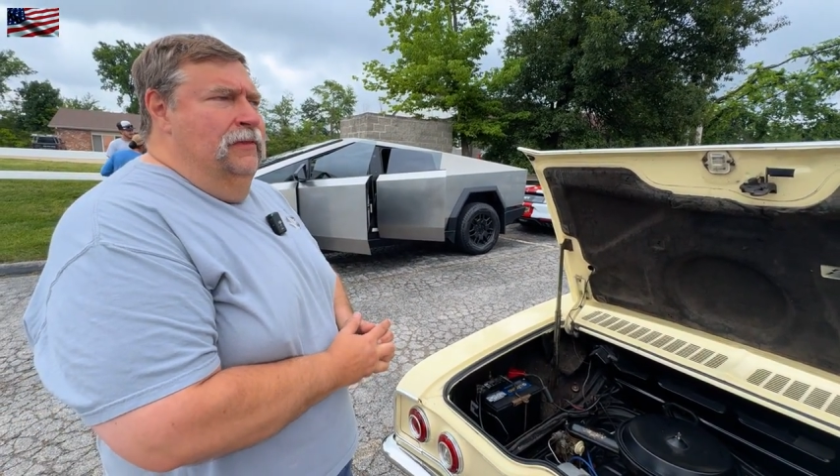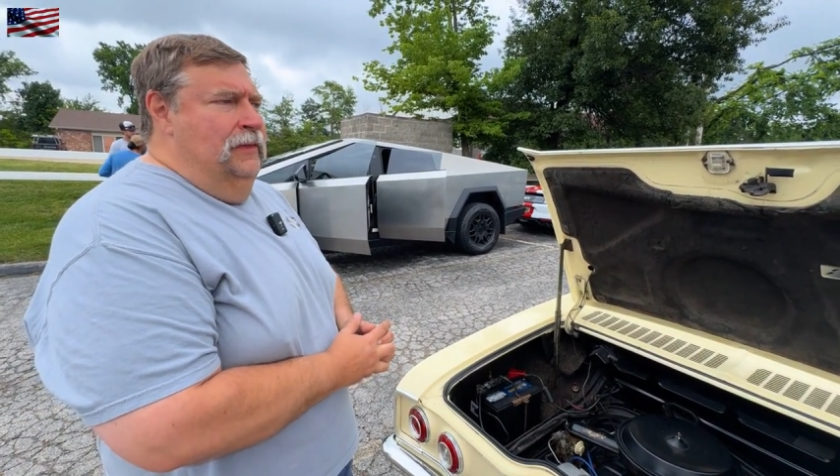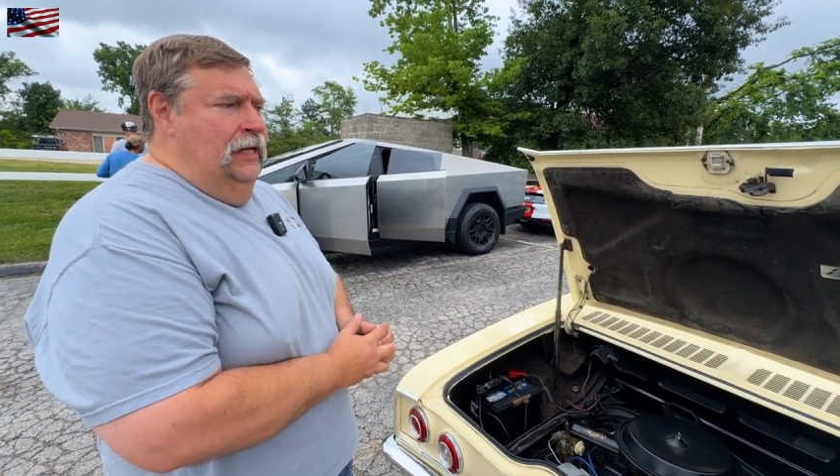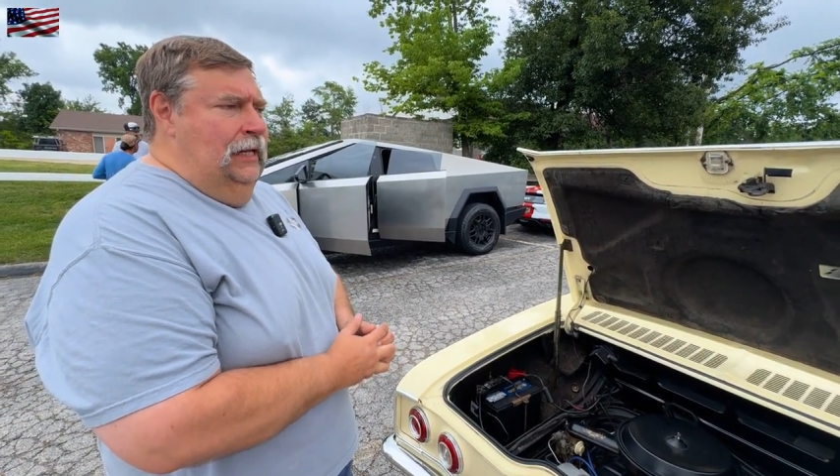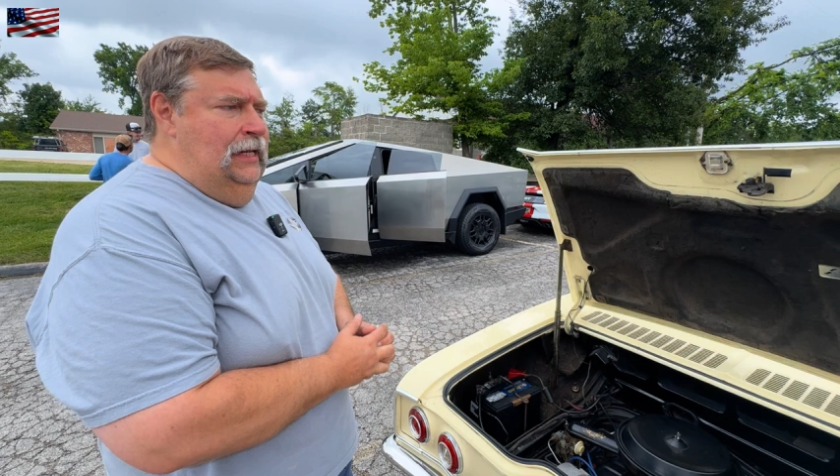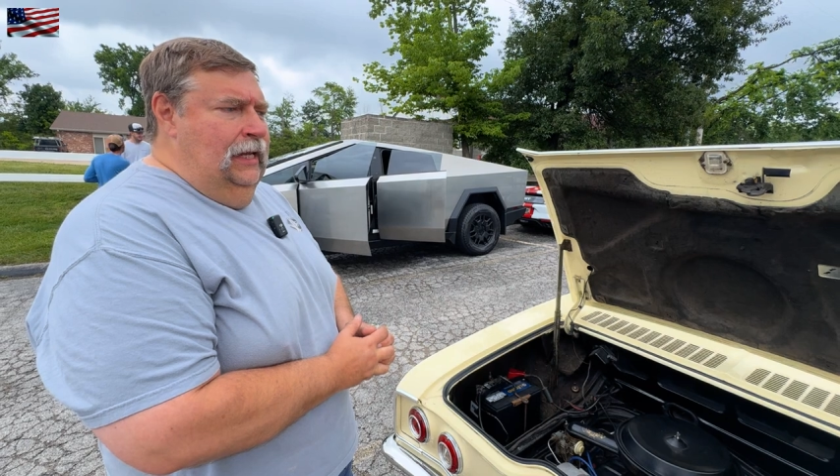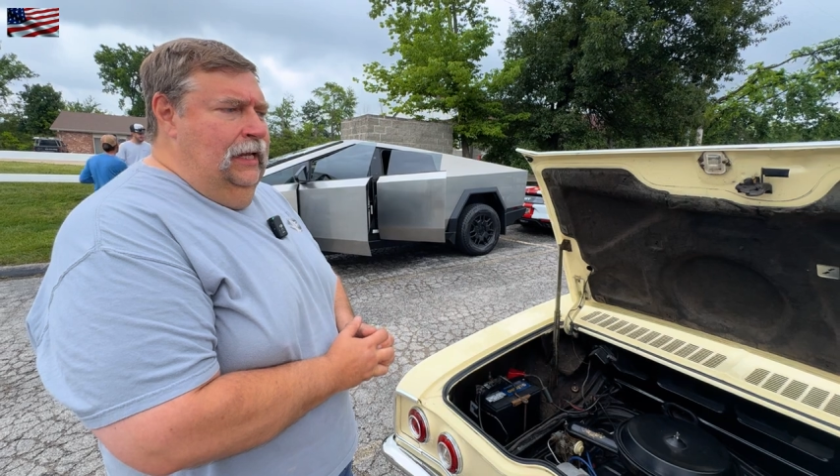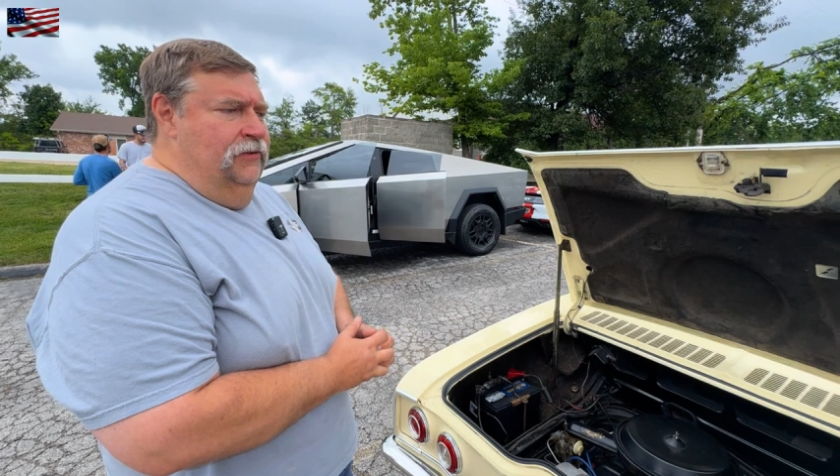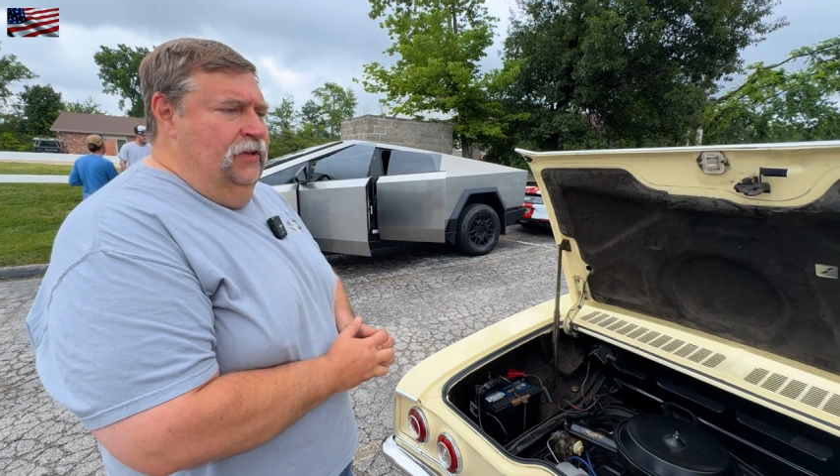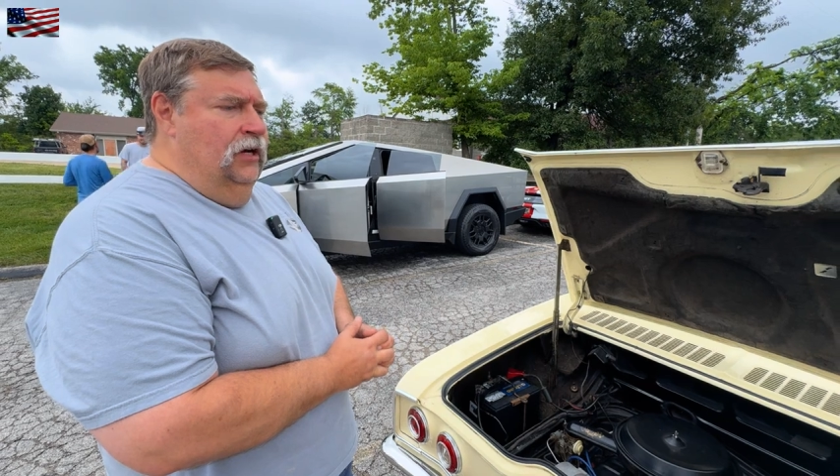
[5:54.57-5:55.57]
think he
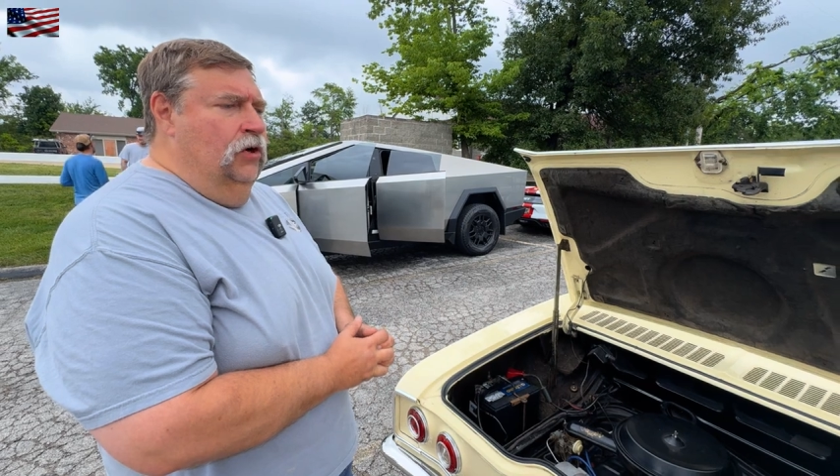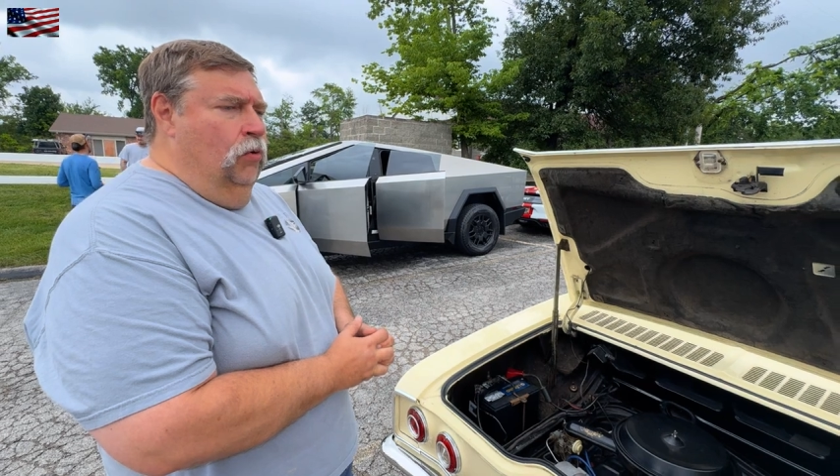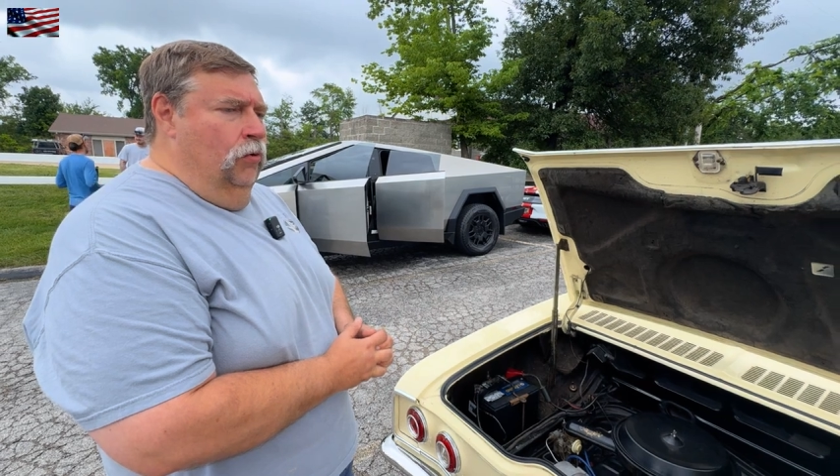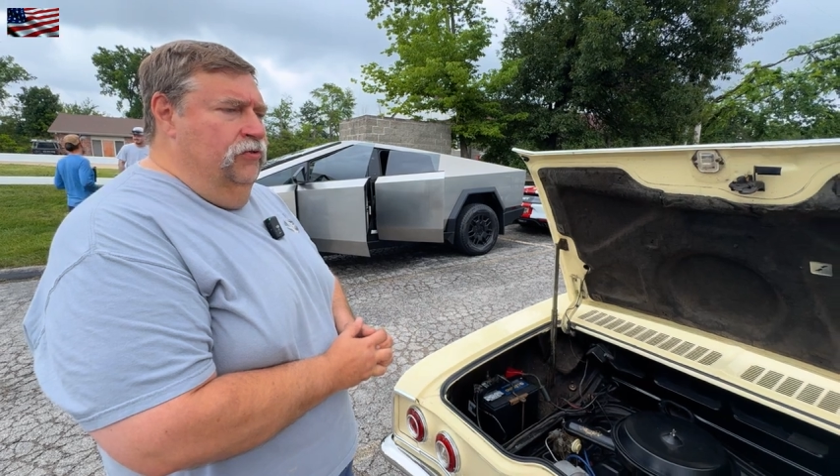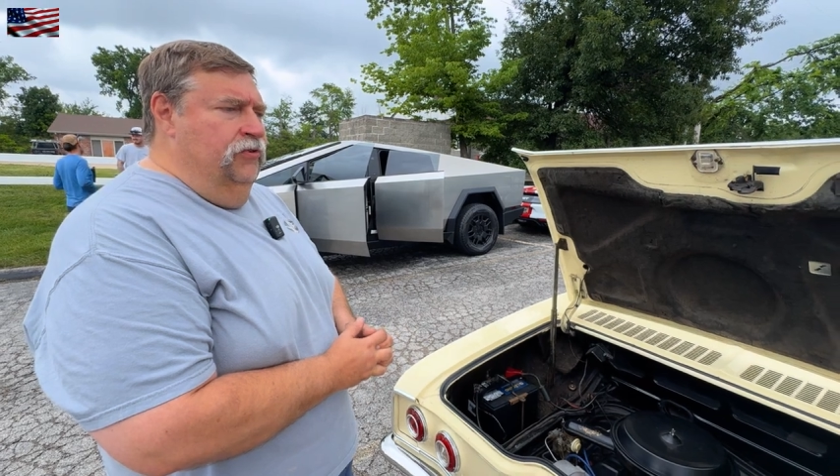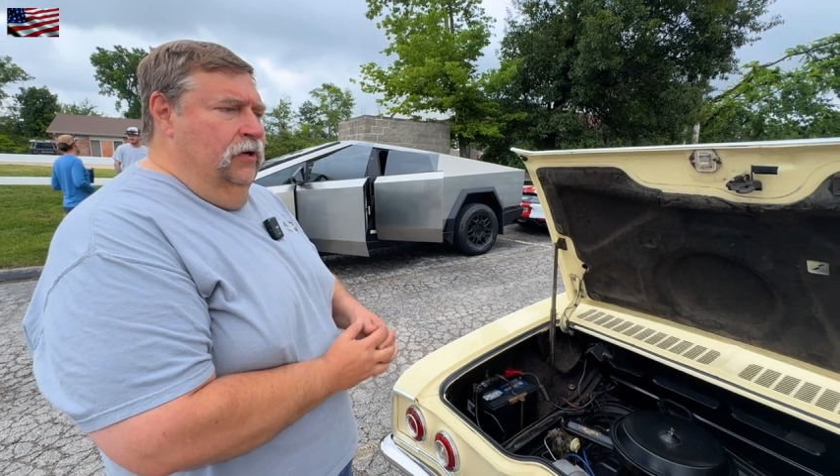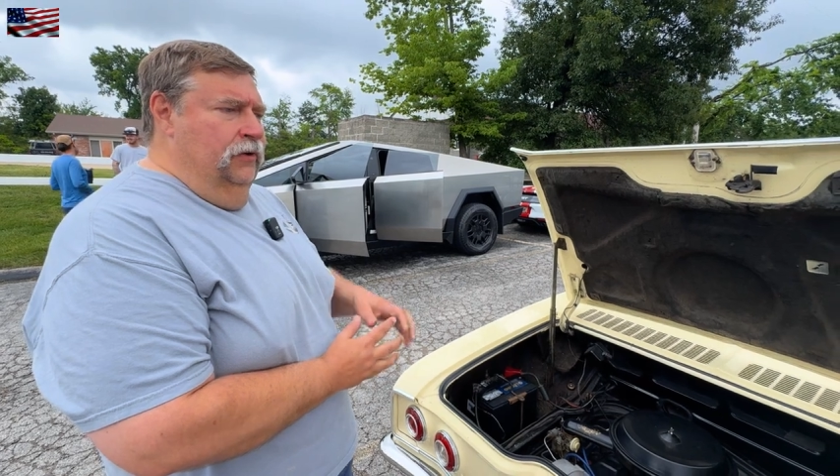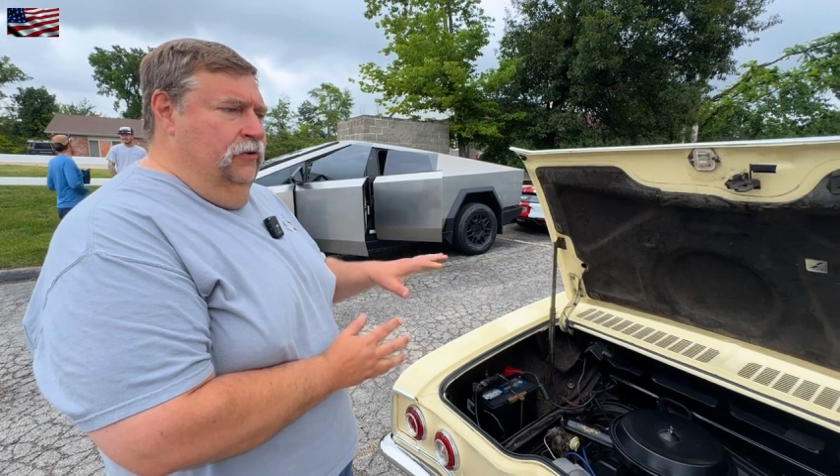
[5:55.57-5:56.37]
has a Corsa,